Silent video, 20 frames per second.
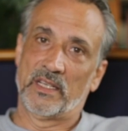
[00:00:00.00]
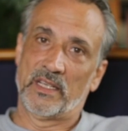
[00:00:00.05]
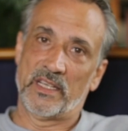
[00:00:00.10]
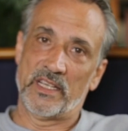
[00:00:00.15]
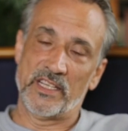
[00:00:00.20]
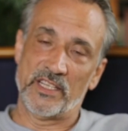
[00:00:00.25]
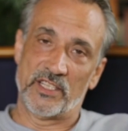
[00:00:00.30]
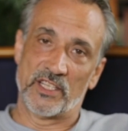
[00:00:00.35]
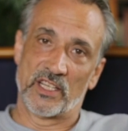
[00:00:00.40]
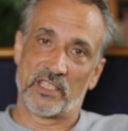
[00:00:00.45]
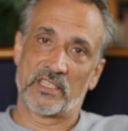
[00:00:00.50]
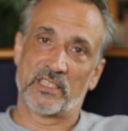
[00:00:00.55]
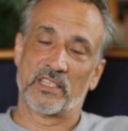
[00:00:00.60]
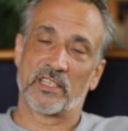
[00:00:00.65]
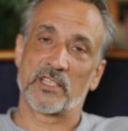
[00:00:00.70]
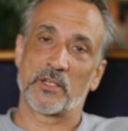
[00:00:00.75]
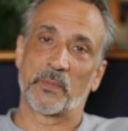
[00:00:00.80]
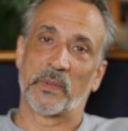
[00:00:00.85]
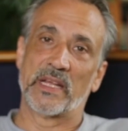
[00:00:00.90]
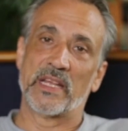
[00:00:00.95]
He just
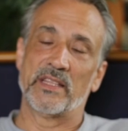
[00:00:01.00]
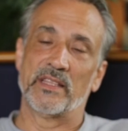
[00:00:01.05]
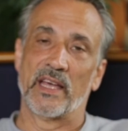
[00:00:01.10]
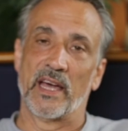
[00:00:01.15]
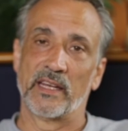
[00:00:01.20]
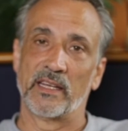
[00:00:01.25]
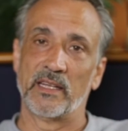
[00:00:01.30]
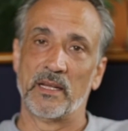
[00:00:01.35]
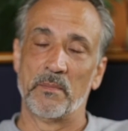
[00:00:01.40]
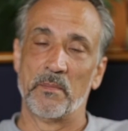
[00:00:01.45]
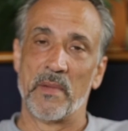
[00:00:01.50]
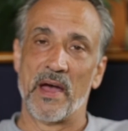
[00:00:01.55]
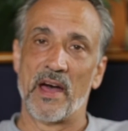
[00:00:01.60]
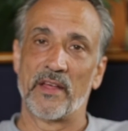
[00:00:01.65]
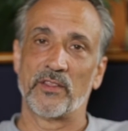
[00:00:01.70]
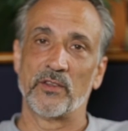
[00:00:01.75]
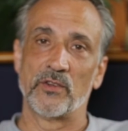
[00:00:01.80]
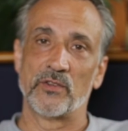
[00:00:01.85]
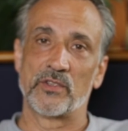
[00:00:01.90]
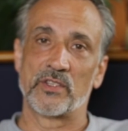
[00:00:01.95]
explained that in
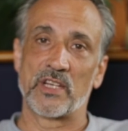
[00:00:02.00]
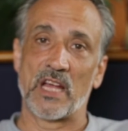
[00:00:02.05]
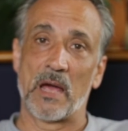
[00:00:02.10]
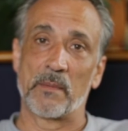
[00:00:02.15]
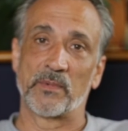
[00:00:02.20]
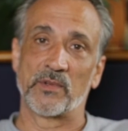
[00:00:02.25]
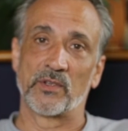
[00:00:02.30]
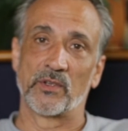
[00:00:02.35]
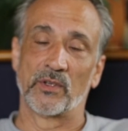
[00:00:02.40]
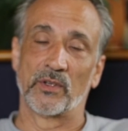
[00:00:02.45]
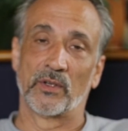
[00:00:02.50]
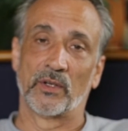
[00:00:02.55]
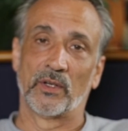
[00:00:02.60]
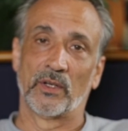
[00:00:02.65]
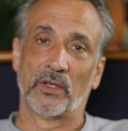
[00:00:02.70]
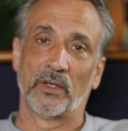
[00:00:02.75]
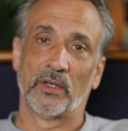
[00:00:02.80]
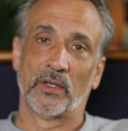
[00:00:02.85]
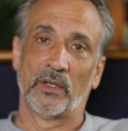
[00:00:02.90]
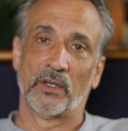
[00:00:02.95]
Matthew chapter
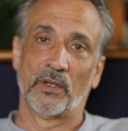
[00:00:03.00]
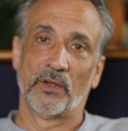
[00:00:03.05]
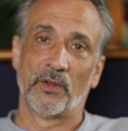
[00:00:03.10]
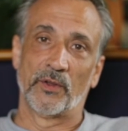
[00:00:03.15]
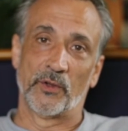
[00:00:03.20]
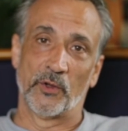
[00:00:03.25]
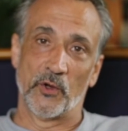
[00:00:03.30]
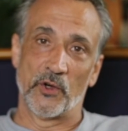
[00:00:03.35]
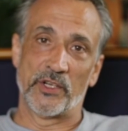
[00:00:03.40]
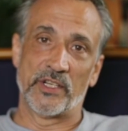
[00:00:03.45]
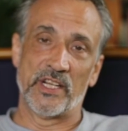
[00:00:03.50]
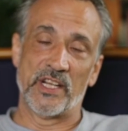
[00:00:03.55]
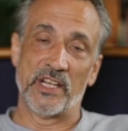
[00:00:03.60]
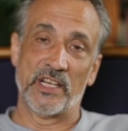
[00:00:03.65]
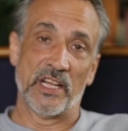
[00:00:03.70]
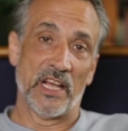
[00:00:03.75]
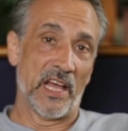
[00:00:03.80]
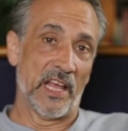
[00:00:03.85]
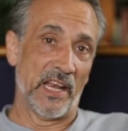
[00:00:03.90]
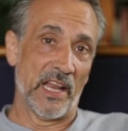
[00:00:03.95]

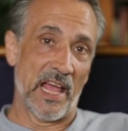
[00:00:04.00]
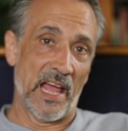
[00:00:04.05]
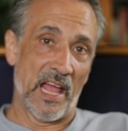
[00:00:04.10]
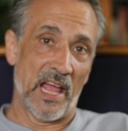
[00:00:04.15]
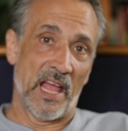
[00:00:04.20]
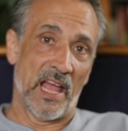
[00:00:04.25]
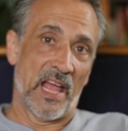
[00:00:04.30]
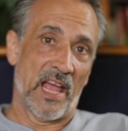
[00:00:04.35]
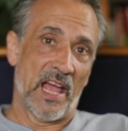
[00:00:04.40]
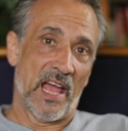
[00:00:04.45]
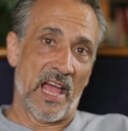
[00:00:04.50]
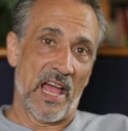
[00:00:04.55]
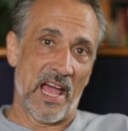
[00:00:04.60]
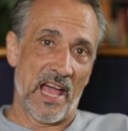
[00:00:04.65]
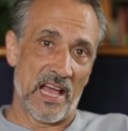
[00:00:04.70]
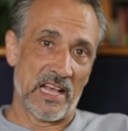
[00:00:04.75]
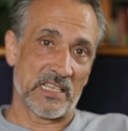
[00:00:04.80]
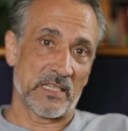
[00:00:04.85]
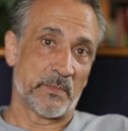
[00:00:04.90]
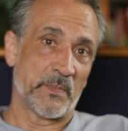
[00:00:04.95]
thirteen and
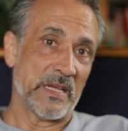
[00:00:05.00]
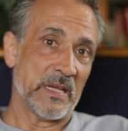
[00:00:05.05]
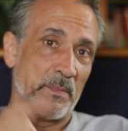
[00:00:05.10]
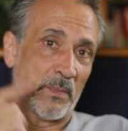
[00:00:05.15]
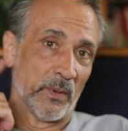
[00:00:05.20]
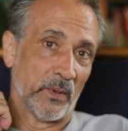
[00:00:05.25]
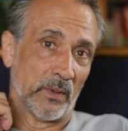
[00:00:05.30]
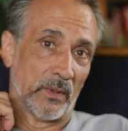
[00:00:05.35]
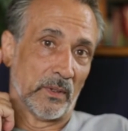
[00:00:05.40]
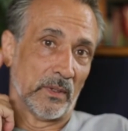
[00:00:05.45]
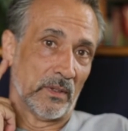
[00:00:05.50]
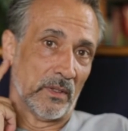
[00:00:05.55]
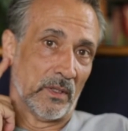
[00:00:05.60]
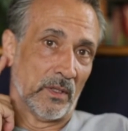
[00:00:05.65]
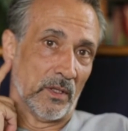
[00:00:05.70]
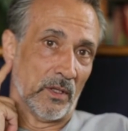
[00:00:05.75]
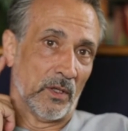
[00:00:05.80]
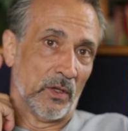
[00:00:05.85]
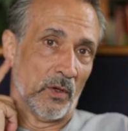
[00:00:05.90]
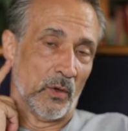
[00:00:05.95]
asked people
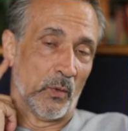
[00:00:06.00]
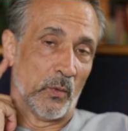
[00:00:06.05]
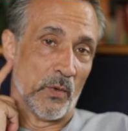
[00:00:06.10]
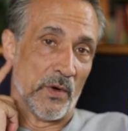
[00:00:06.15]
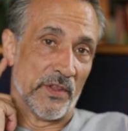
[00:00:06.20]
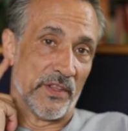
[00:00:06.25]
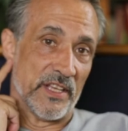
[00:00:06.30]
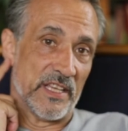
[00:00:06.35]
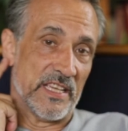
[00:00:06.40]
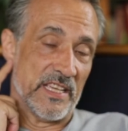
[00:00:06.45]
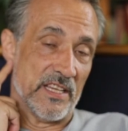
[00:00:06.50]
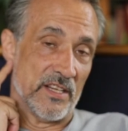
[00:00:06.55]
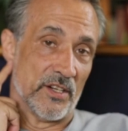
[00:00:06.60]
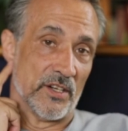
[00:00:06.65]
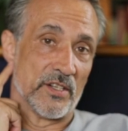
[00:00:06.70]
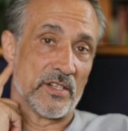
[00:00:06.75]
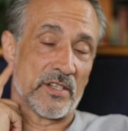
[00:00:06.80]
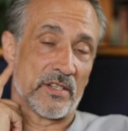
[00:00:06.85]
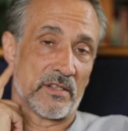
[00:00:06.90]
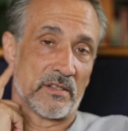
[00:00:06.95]
with
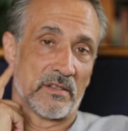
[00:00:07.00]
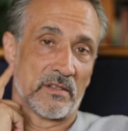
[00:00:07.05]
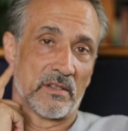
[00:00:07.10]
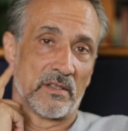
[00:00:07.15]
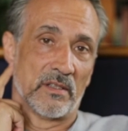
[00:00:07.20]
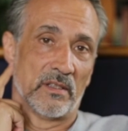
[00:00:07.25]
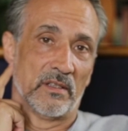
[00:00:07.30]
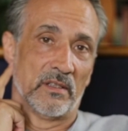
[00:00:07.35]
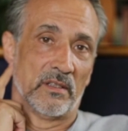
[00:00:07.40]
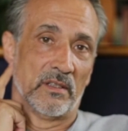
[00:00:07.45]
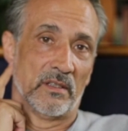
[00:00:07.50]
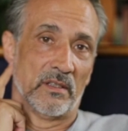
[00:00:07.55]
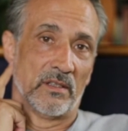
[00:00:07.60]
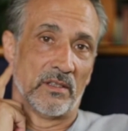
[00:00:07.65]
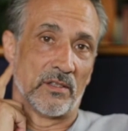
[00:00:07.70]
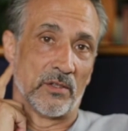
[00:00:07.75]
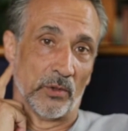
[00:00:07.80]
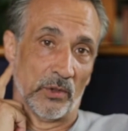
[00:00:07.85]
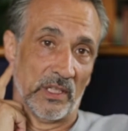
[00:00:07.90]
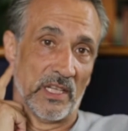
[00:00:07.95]
ears
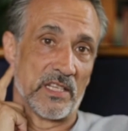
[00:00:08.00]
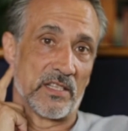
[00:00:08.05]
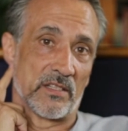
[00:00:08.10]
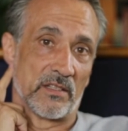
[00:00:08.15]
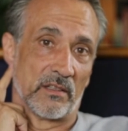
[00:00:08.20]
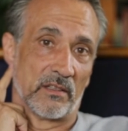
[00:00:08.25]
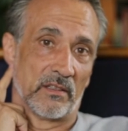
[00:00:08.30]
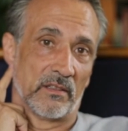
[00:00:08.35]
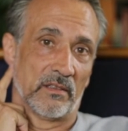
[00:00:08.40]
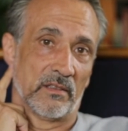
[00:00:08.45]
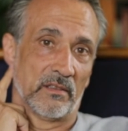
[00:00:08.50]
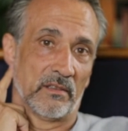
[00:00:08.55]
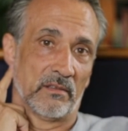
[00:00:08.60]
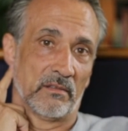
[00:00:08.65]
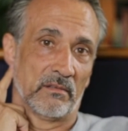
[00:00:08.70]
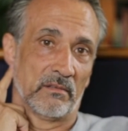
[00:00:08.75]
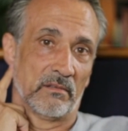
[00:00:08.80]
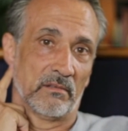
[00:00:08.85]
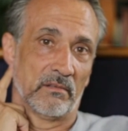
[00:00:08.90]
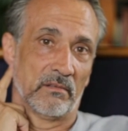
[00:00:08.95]
to listen.
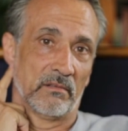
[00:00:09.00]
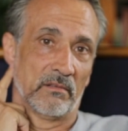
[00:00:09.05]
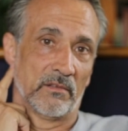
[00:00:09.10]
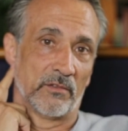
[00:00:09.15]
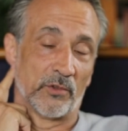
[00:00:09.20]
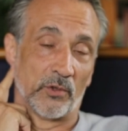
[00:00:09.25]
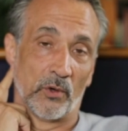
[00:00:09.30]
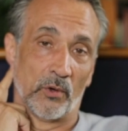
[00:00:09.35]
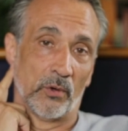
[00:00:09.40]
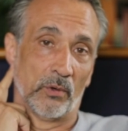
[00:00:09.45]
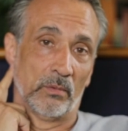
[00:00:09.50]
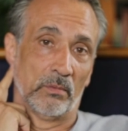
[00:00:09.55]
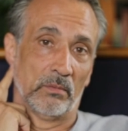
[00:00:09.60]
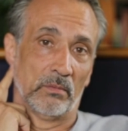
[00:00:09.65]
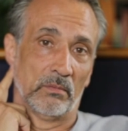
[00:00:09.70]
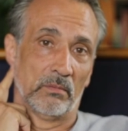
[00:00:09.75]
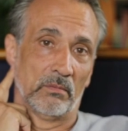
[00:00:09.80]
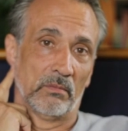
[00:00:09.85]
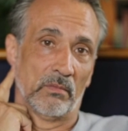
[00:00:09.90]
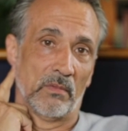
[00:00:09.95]
So,
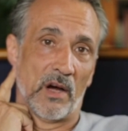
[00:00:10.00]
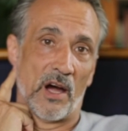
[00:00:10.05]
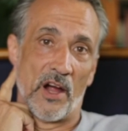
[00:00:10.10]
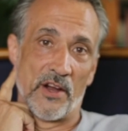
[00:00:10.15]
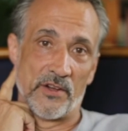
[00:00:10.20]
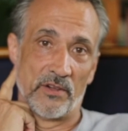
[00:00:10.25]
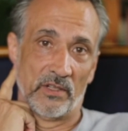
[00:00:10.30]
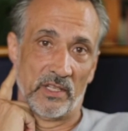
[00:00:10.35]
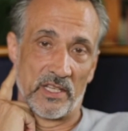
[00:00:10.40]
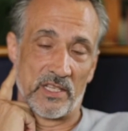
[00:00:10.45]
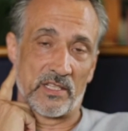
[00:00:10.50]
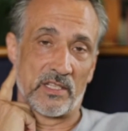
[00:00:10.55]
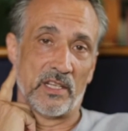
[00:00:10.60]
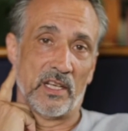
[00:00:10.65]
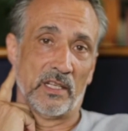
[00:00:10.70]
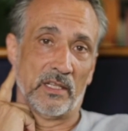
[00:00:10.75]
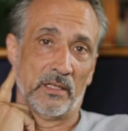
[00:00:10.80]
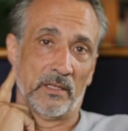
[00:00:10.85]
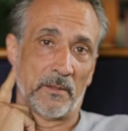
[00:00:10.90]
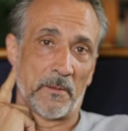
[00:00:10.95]
are you
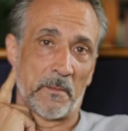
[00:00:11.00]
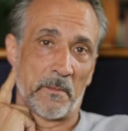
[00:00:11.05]
listening?